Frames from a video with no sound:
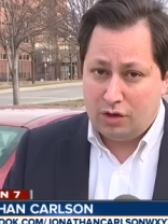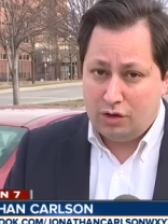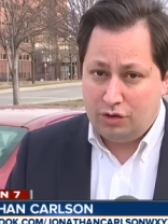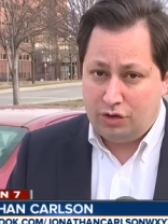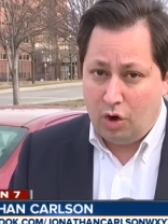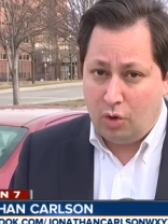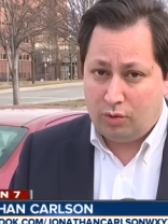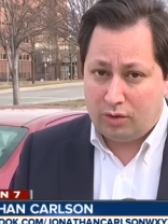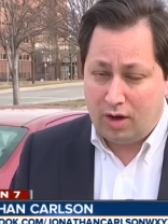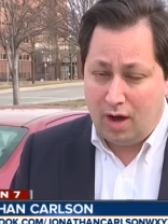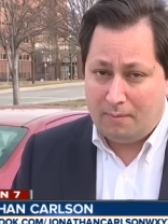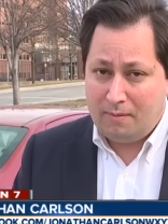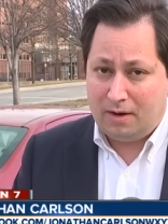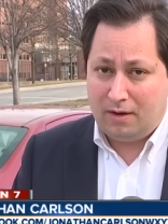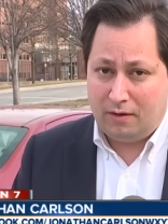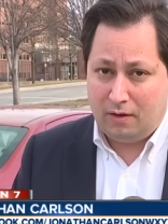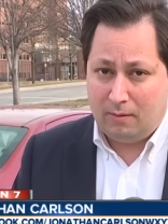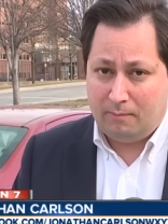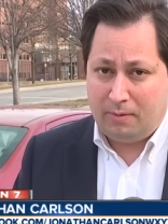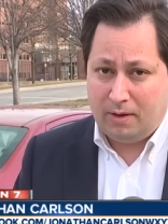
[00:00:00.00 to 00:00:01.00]
don't come into
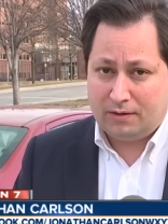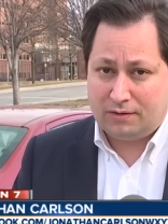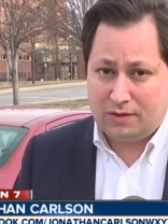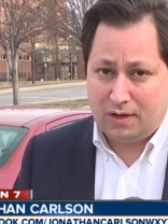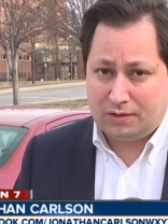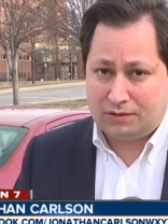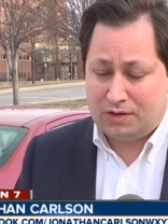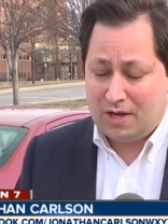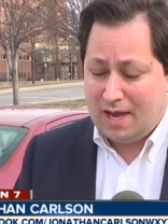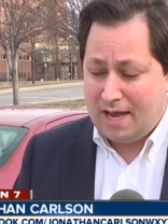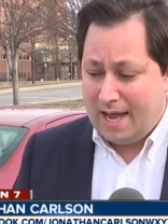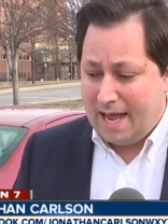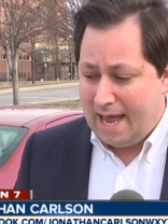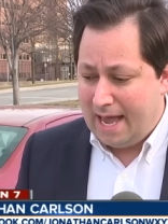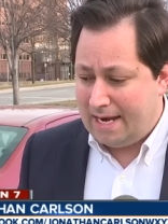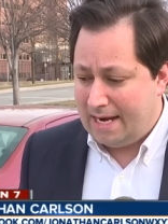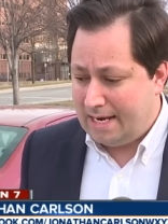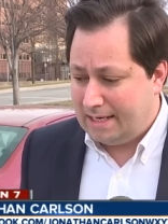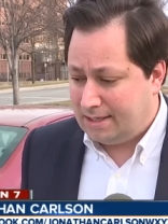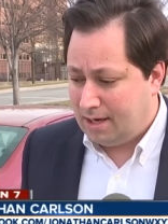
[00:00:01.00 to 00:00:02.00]
their business
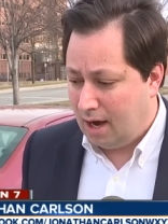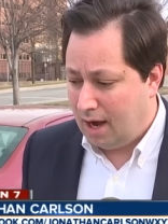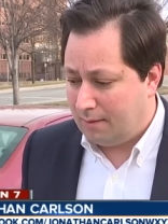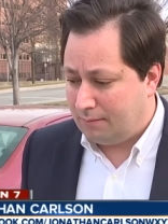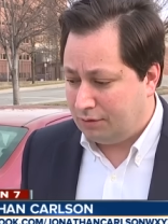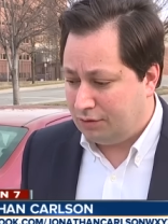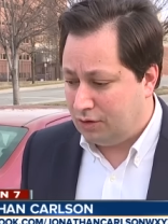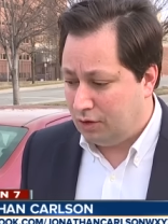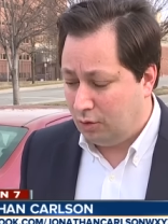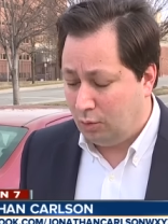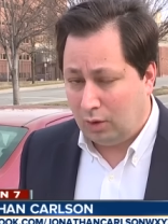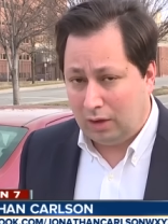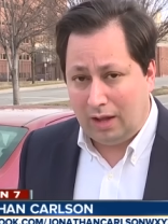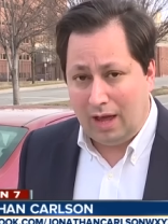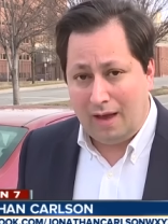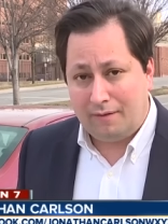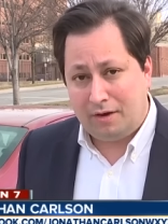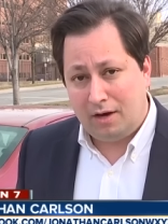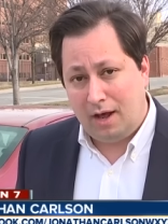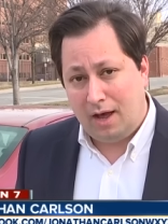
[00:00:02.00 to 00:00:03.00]
anytime soon. We're
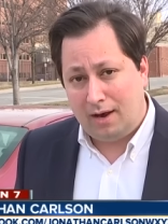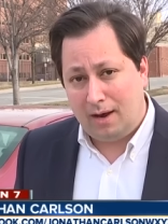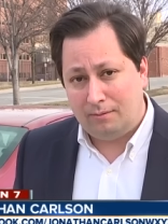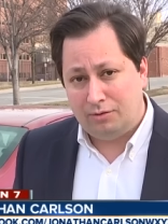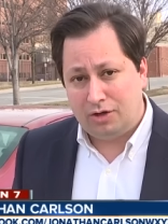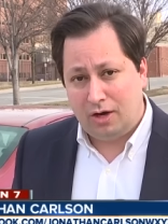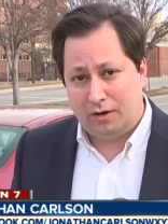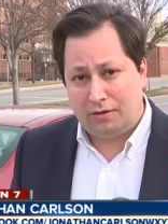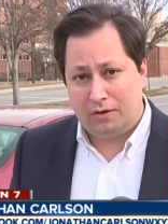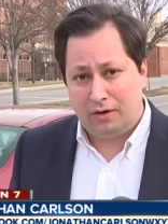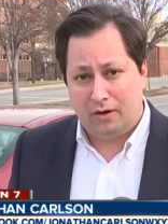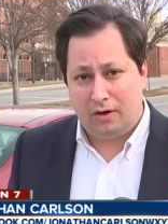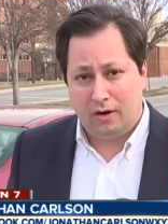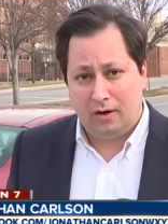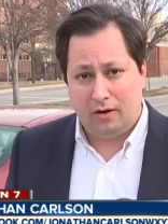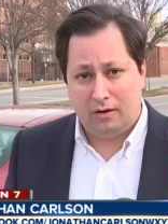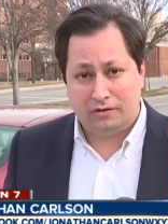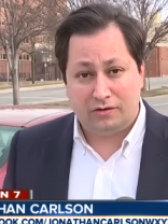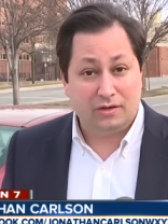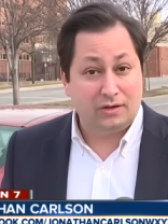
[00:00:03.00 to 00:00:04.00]
live tonight. I'm Jonathan
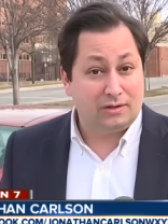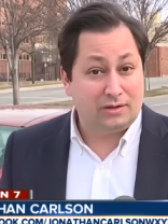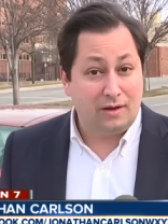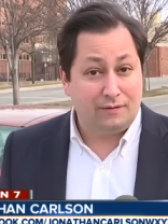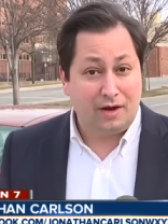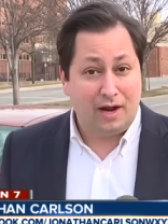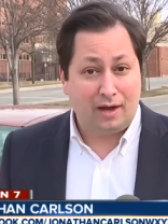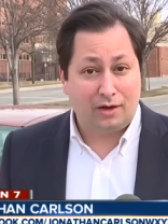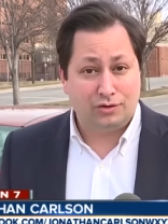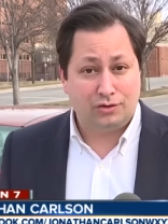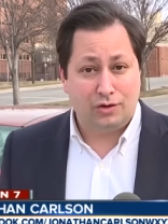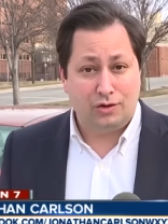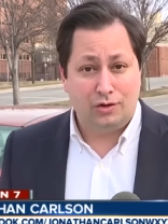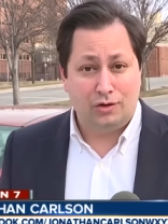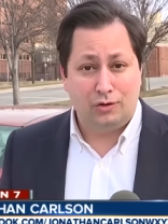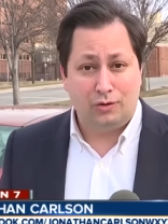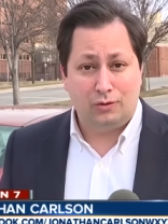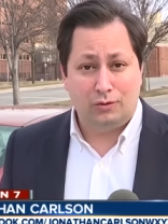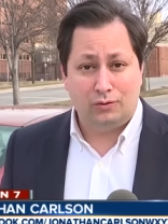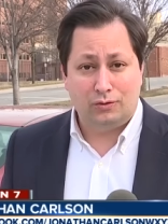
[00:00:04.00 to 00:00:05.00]
Carlson, 7 Action
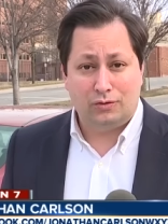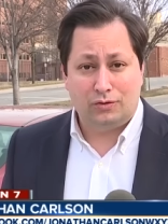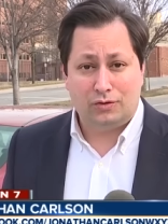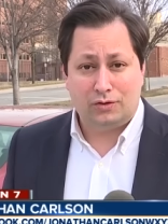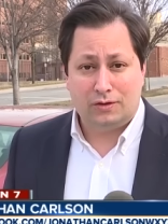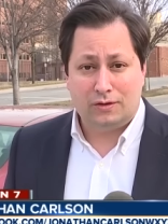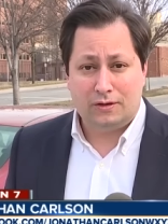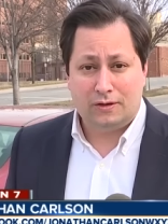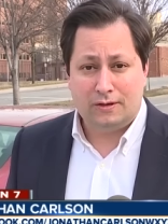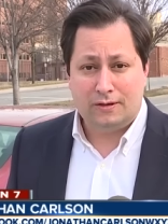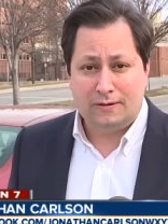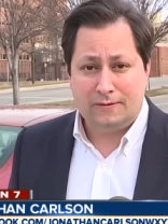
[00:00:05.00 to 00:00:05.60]
News. All right. Thank